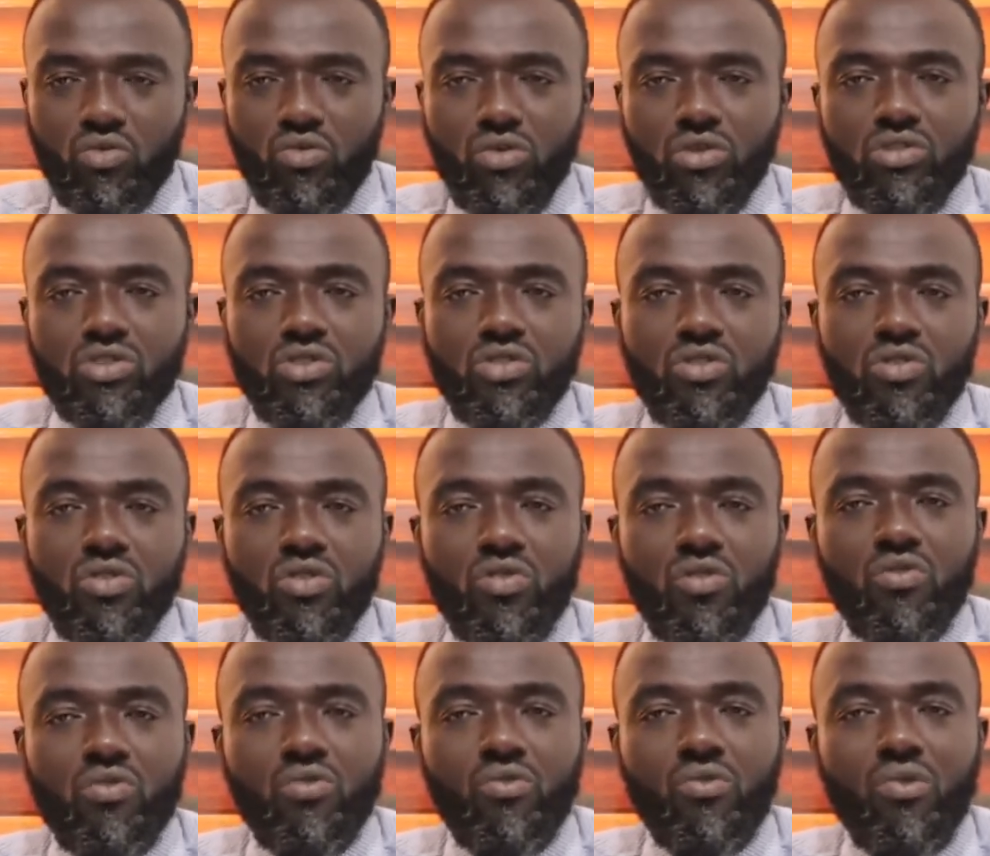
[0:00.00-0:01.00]
Want to
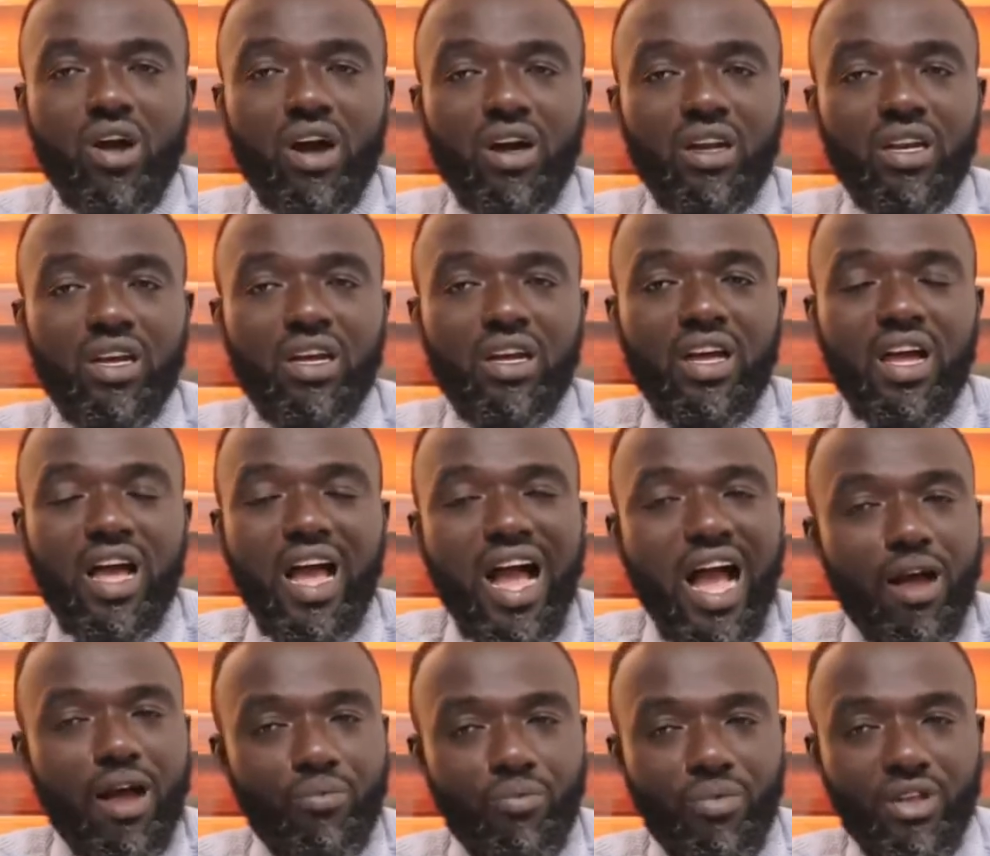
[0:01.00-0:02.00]
know what
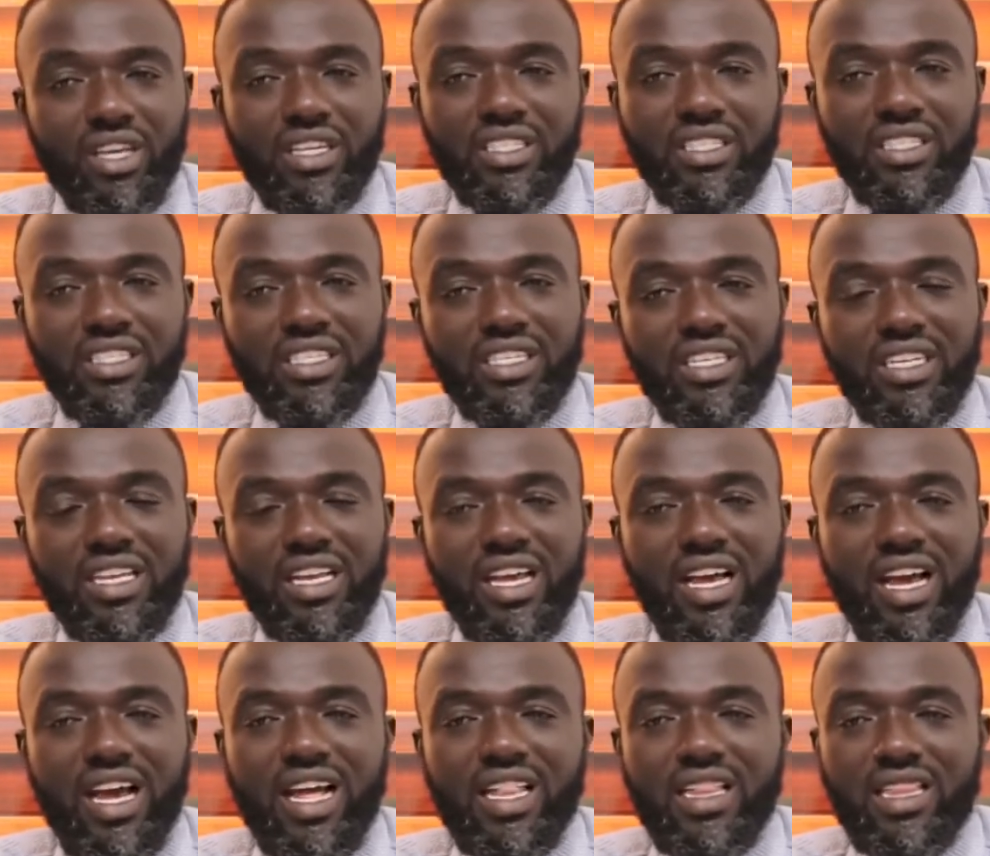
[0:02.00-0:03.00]
happened
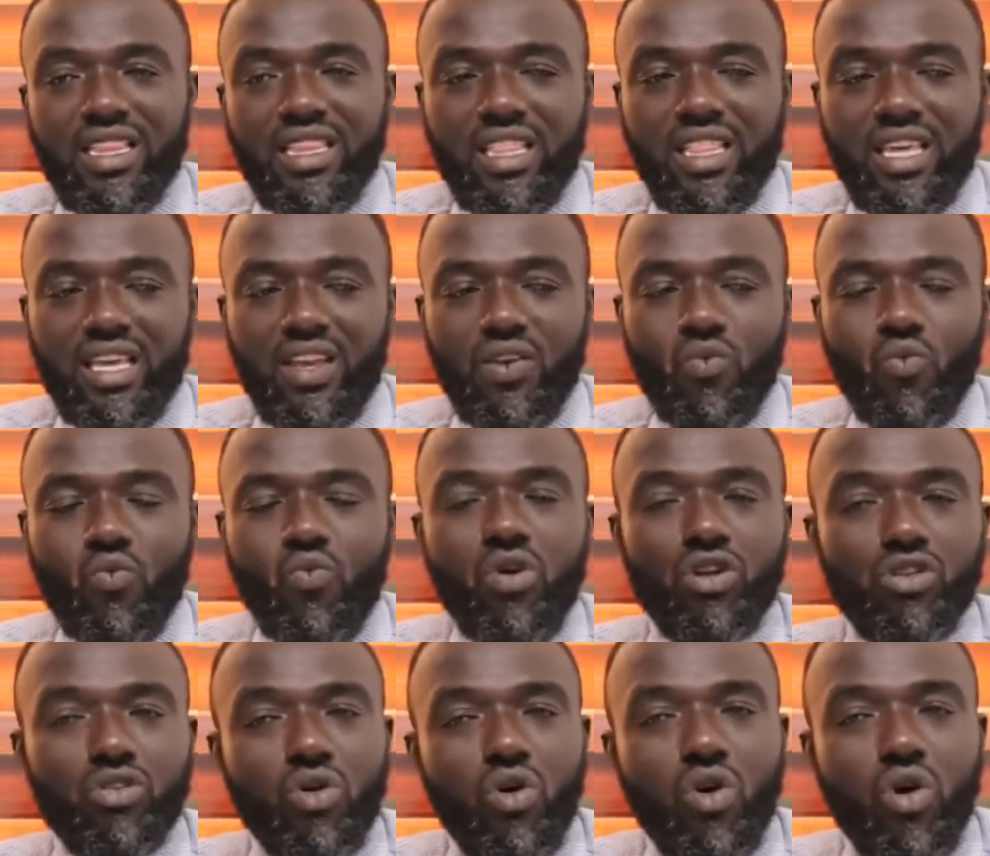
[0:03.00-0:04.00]
and then
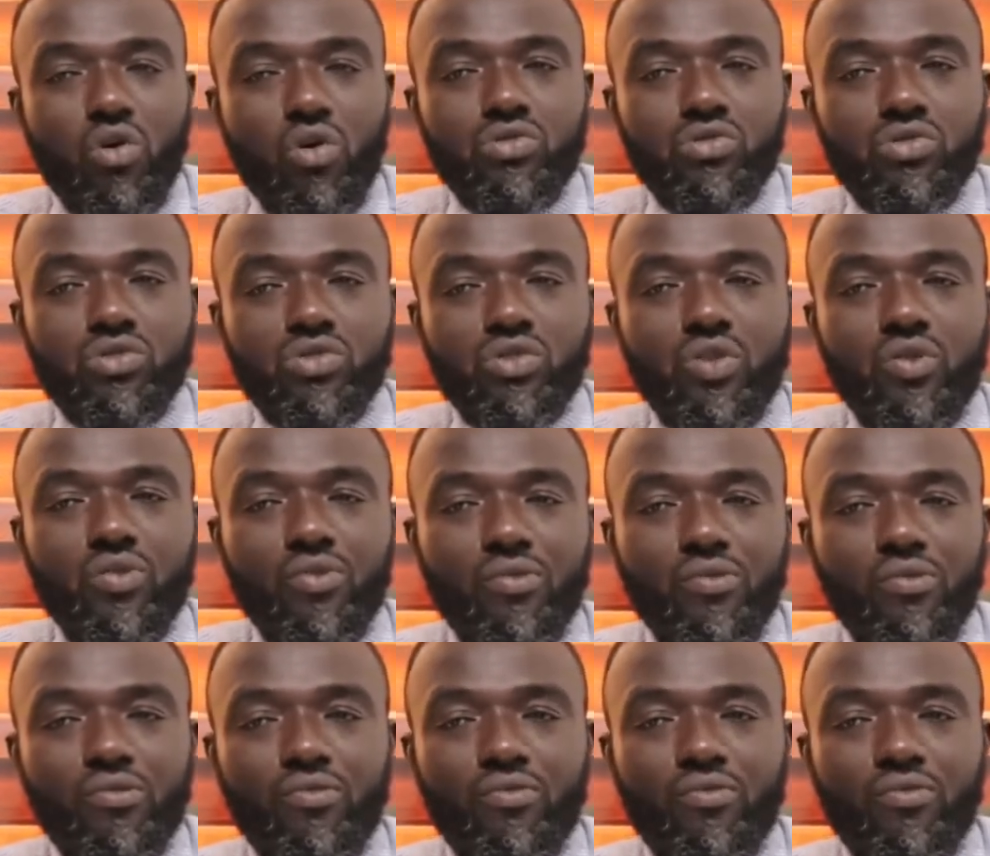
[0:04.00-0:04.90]
what also